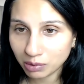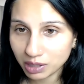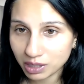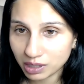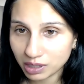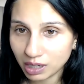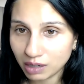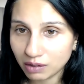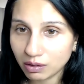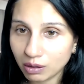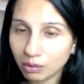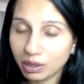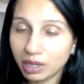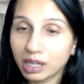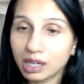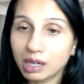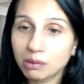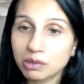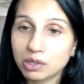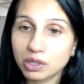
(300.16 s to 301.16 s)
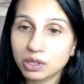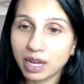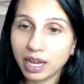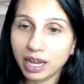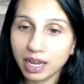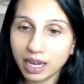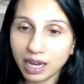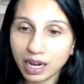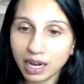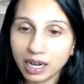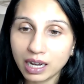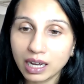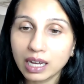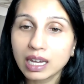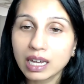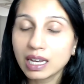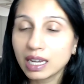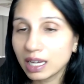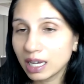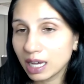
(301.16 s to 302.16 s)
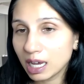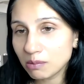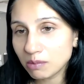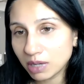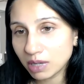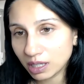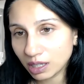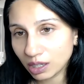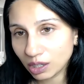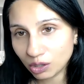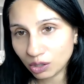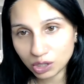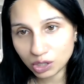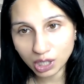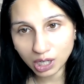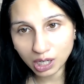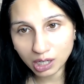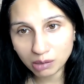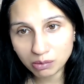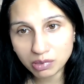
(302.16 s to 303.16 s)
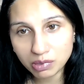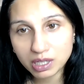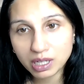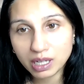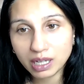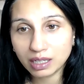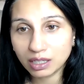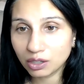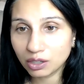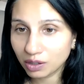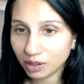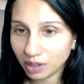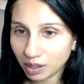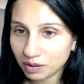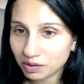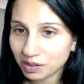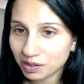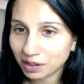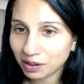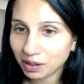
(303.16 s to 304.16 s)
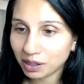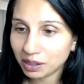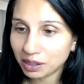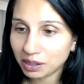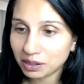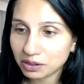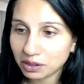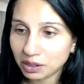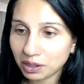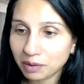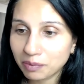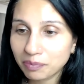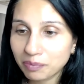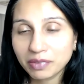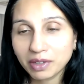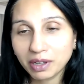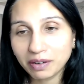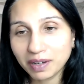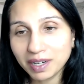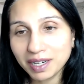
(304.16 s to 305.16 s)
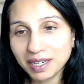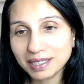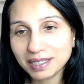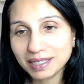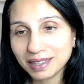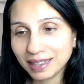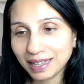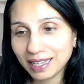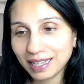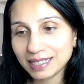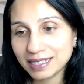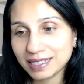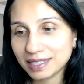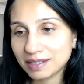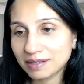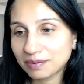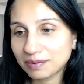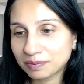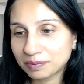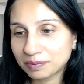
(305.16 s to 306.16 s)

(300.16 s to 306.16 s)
me to cover when it comes to AI and making your jobs and your lives a lot easier. All right, thanks.